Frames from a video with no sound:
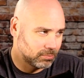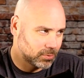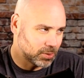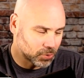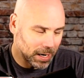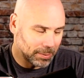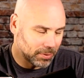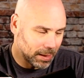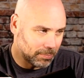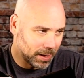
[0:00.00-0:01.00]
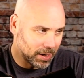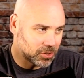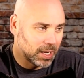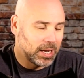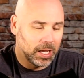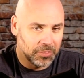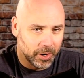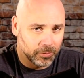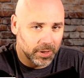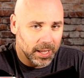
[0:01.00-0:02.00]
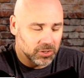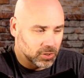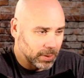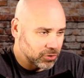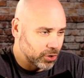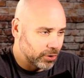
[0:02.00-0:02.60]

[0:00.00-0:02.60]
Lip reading: Subscribe to that page. Hit the notifications bell so you're